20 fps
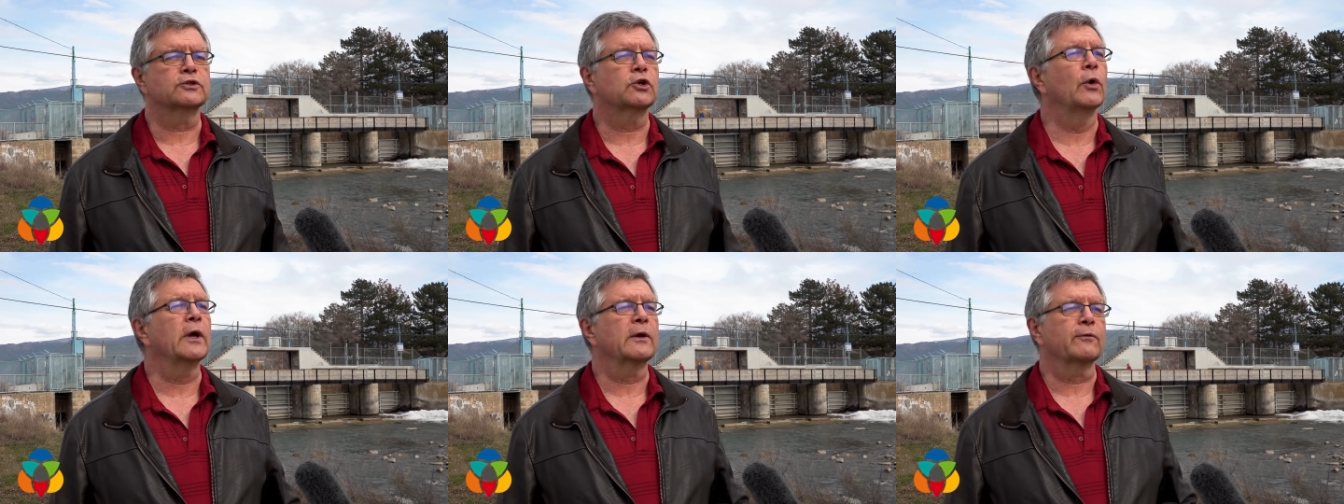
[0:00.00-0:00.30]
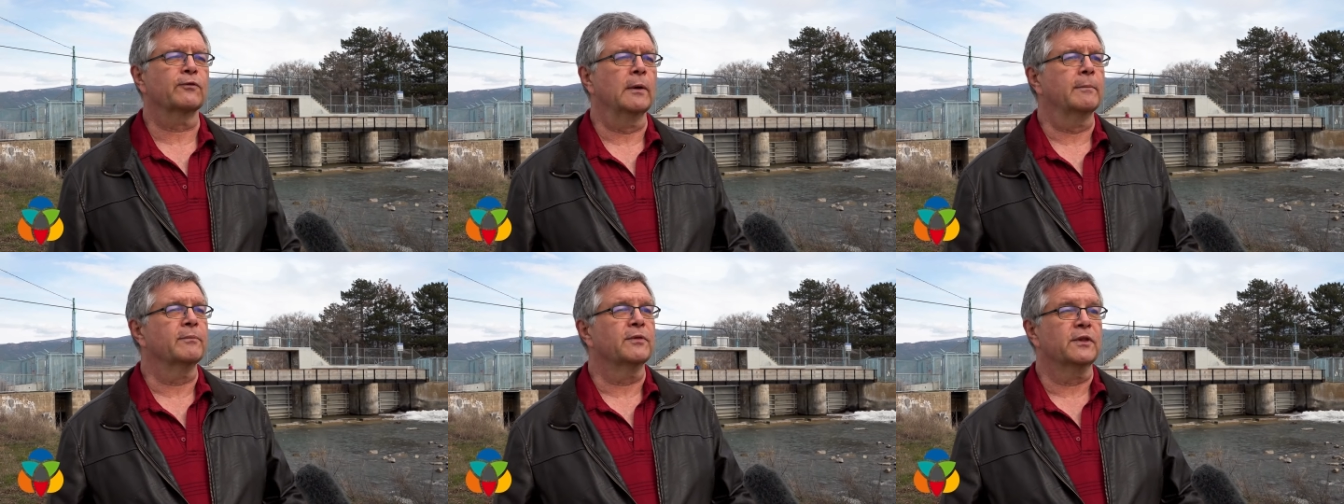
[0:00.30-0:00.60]
going
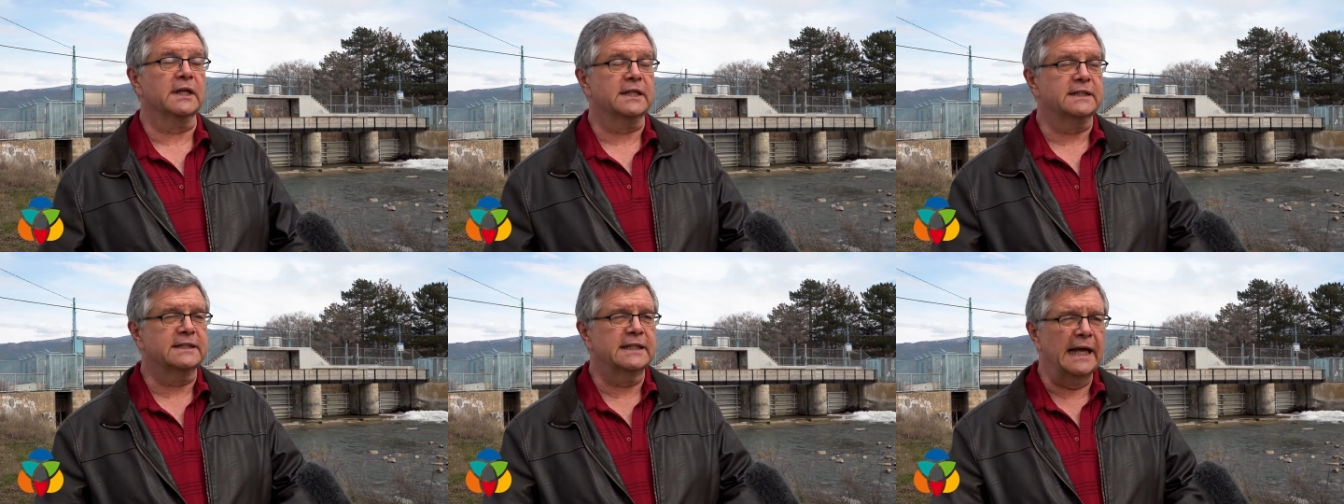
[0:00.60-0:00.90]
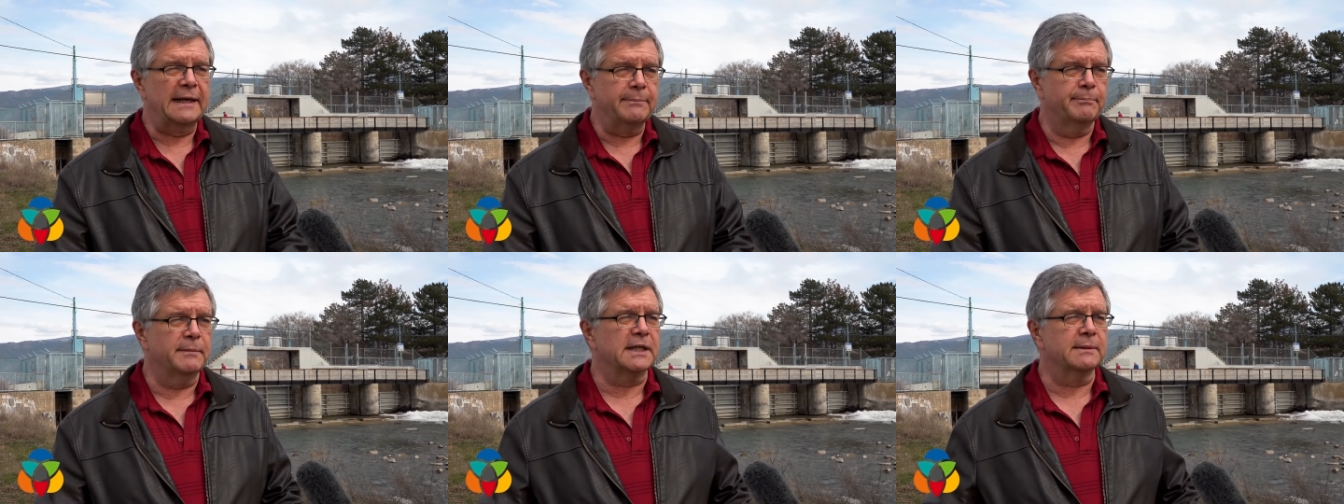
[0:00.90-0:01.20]
from the
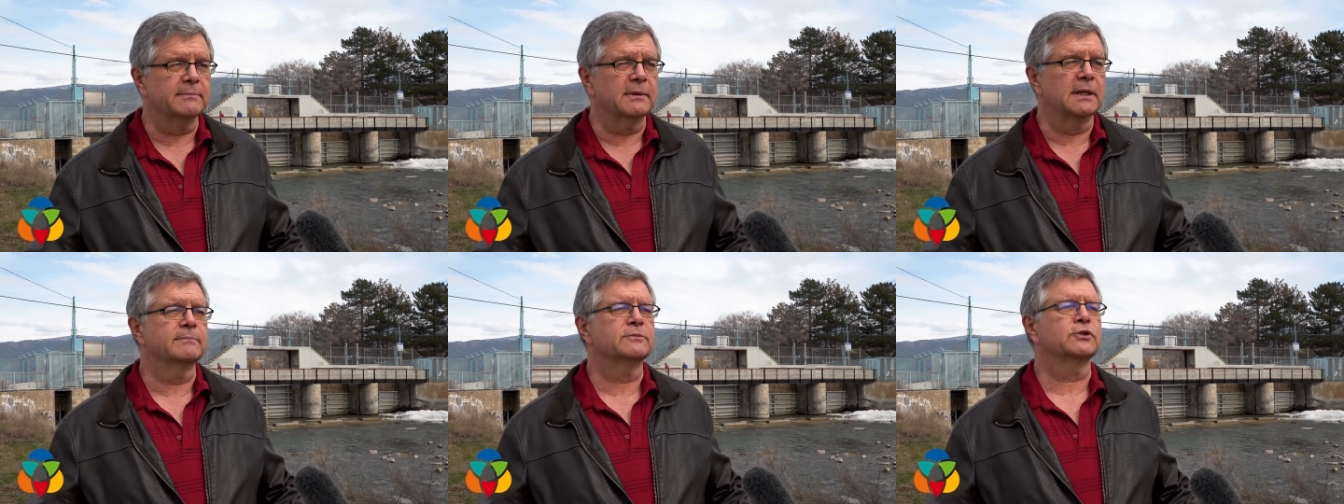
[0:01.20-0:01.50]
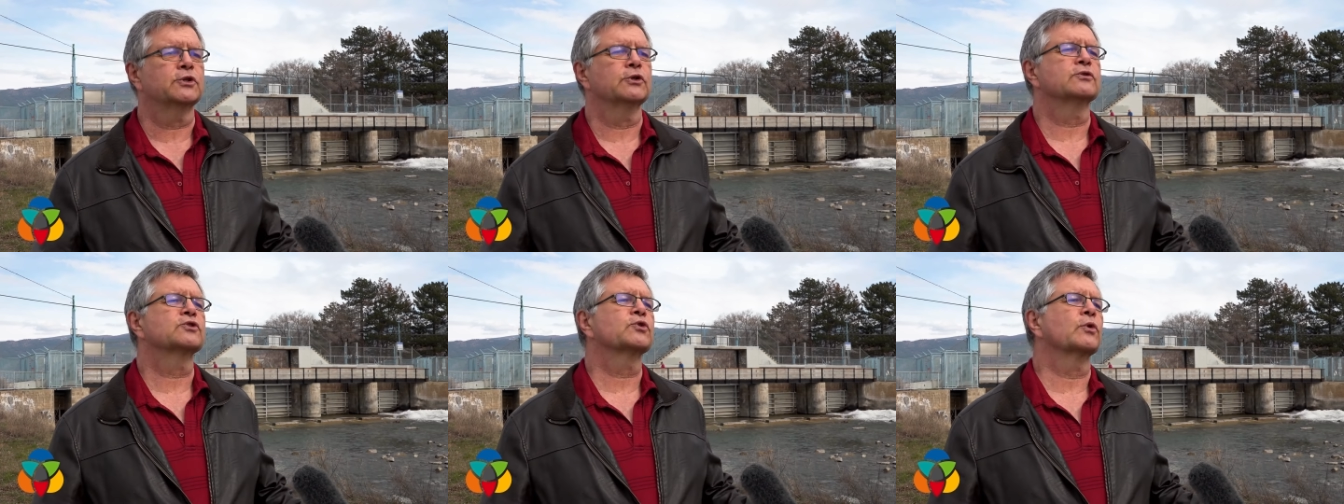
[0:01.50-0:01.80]
dead minimum
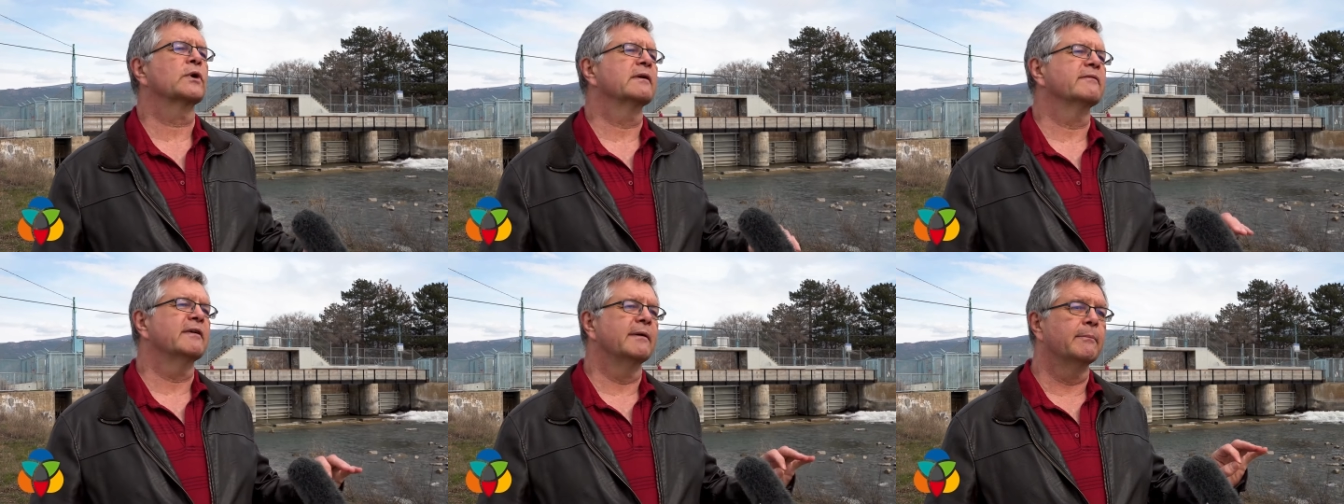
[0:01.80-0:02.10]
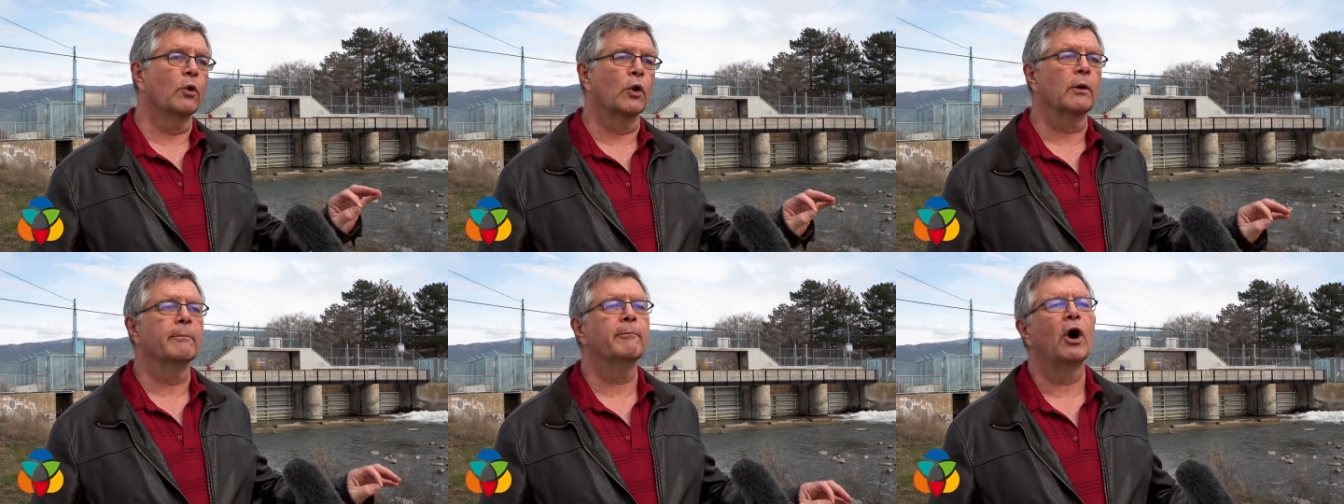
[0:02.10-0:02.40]
to sort of a
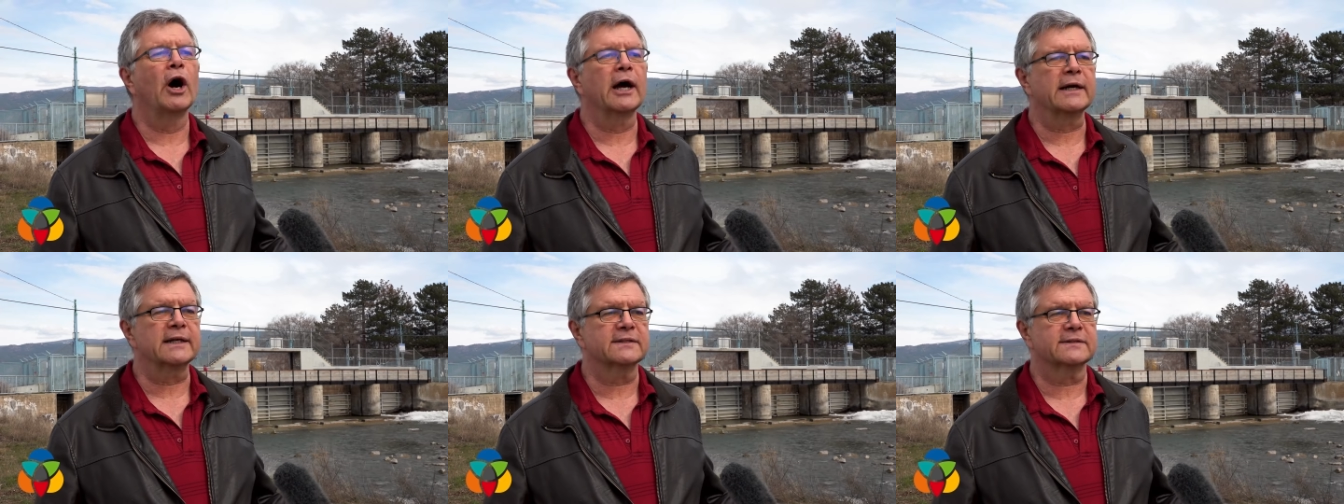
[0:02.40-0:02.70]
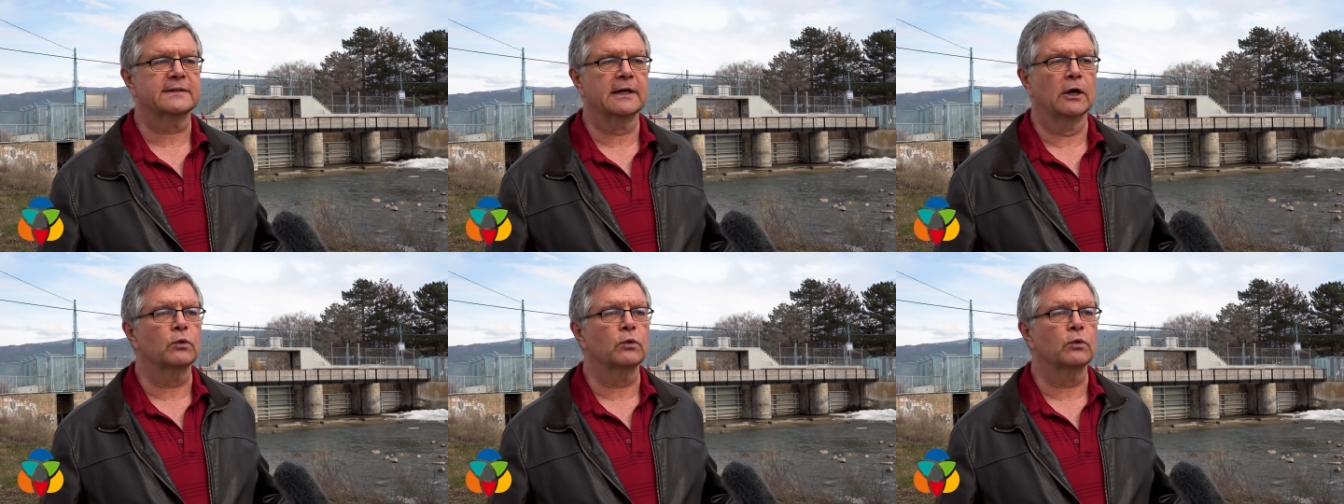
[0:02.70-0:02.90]
more modest